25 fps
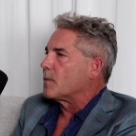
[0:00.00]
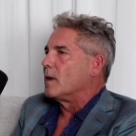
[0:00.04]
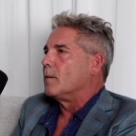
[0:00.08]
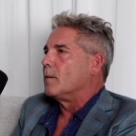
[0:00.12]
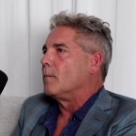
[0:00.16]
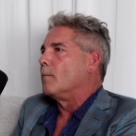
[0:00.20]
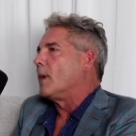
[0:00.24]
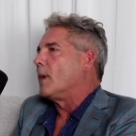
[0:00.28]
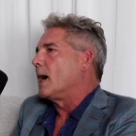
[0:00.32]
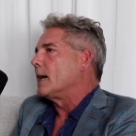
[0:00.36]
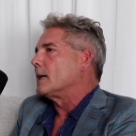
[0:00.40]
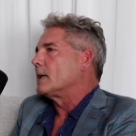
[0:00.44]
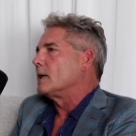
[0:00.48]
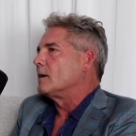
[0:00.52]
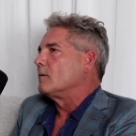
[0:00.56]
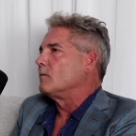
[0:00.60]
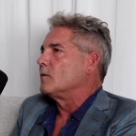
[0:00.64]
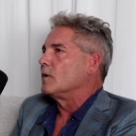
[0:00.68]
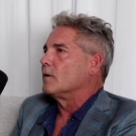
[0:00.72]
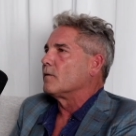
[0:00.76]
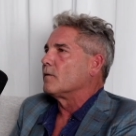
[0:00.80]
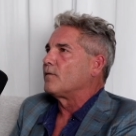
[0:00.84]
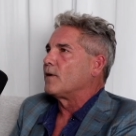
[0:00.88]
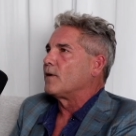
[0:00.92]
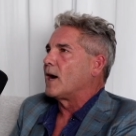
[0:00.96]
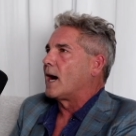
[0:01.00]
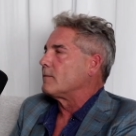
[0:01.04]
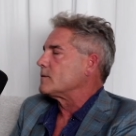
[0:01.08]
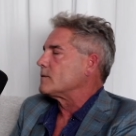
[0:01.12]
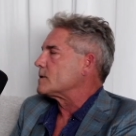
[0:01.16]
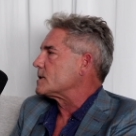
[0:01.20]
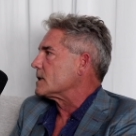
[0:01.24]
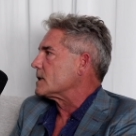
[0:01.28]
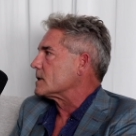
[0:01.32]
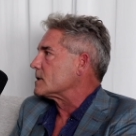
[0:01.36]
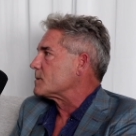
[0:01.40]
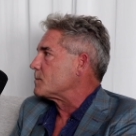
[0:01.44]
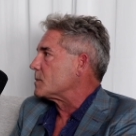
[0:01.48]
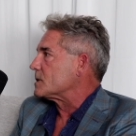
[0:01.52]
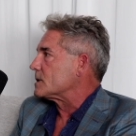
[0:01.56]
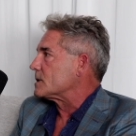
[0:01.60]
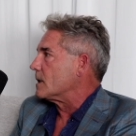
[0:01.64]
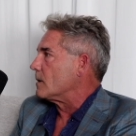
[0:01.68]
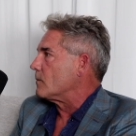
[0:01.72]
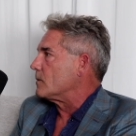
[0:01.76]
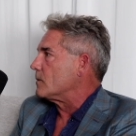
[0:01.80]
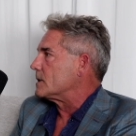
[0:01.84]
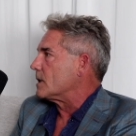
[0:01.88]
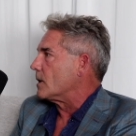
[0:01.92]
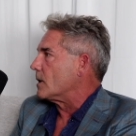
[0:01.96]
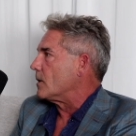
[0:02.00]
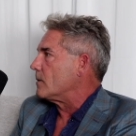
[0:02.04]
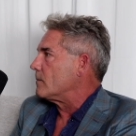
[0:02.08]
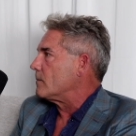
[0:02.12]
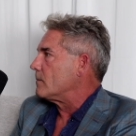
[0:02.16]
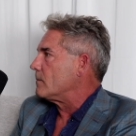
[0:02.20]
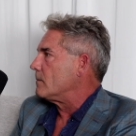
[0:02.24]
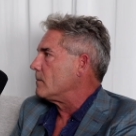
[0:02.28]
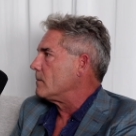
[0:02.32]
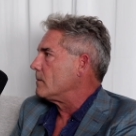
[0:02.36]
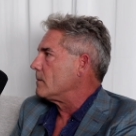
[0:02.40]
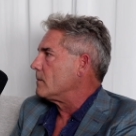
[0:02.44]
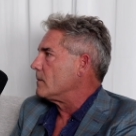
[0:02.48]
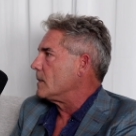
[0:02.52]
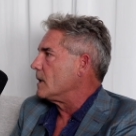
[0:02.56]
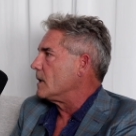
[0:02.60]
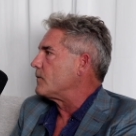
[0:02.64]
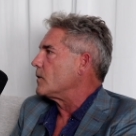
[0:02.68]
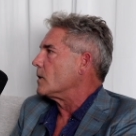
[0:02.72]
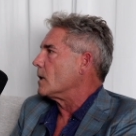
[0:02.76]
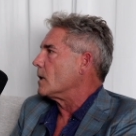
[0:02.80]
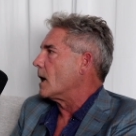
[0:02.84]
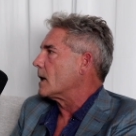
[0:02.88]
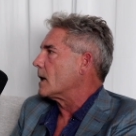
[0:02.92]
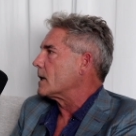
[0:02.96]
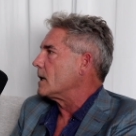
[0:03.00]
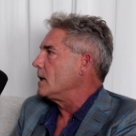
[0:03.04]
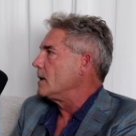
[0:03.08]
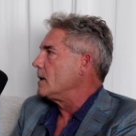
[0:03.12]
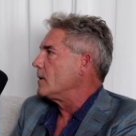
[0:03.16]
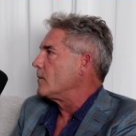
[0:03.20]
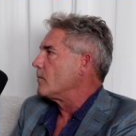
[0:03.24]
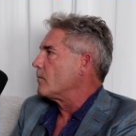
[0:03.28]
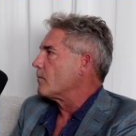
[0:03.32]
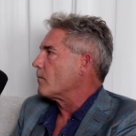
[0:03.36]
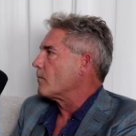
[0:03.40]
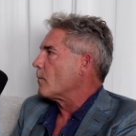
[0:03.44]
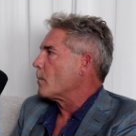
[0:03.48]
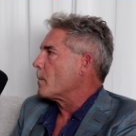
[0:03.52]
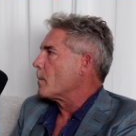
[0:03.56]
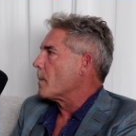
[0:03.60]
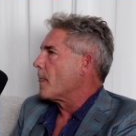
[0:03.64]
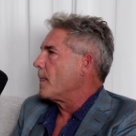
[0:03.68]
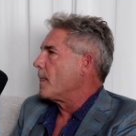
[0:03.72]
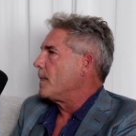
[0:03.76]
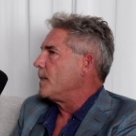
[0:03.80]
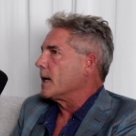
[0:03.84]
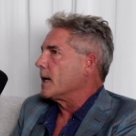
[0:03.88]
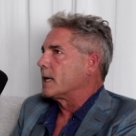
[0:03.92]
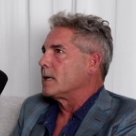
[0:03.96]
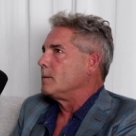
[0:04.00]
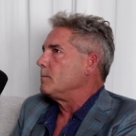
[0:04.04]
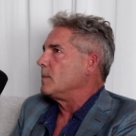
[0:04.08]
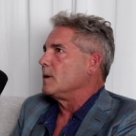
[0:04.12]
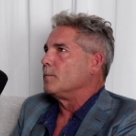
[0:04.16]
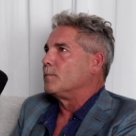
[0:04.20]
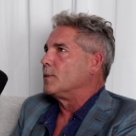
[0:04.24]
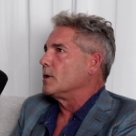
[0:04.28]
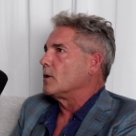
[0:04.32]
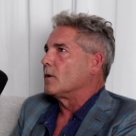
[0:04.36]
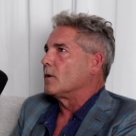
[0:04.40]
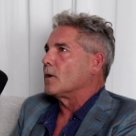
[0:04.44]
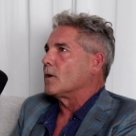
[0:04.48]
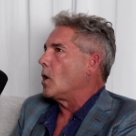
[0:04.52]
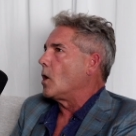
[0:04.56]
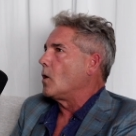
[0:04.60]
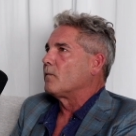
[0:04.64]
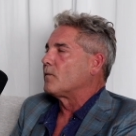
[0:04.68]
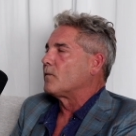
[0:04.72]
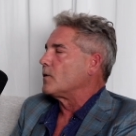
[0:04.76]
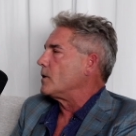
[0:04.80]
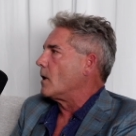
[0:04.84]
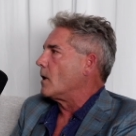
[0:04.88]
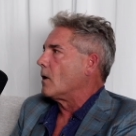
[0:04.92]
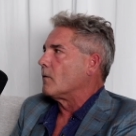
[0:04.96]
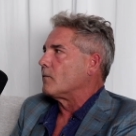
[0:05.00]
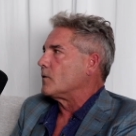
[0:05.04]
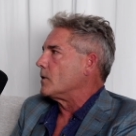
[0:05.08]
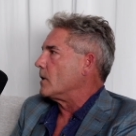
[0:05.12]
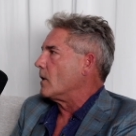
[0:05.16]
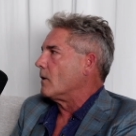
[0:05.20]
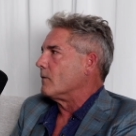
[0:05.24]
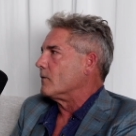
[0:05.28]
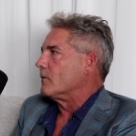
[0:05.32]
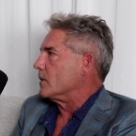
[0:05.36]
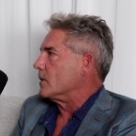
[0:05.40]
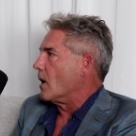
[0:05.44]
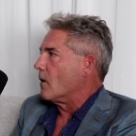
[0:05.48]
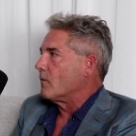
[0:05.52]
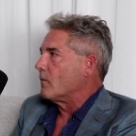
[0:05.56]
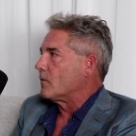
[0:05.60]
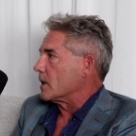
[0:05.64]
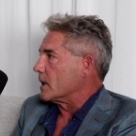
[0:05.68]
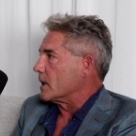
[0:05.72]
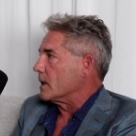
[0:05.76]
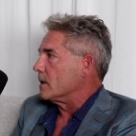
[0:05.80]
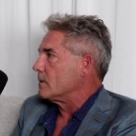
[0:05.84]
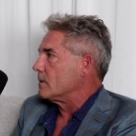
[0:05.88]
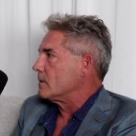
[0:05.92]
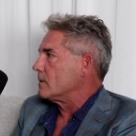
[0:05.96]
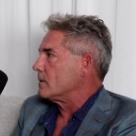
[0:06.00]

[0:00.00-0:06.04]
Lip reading: that might give you a 5 or 6% return, if you're lucky, that can be built over and over and over and over again?